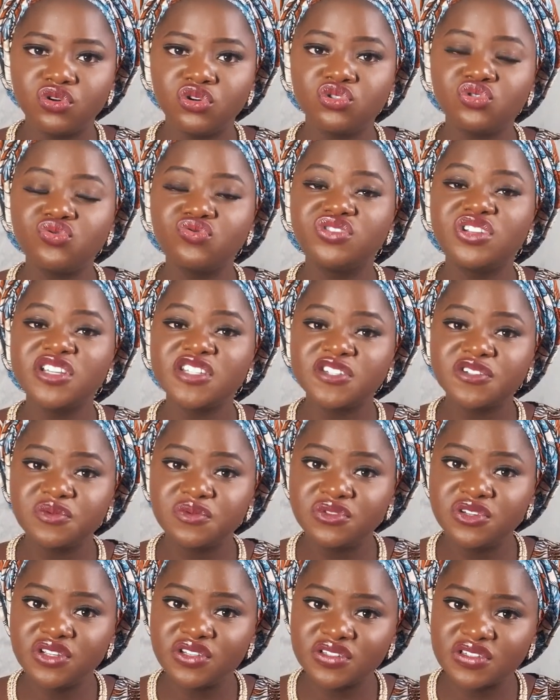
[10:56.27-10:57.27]
to
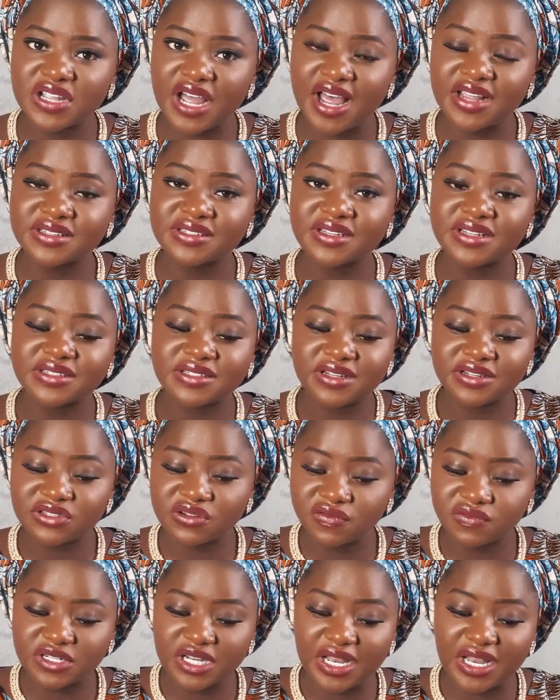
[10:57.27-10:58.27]
these ancestors
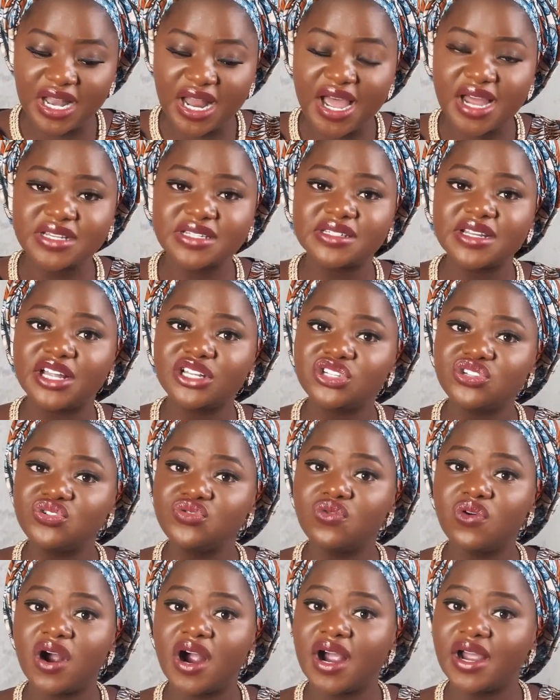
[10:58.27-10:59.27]
of the land that
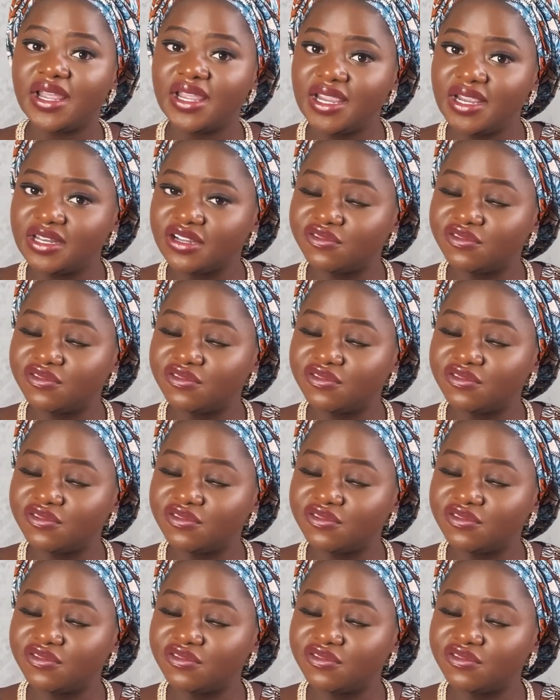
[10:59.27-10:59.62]
you are in, the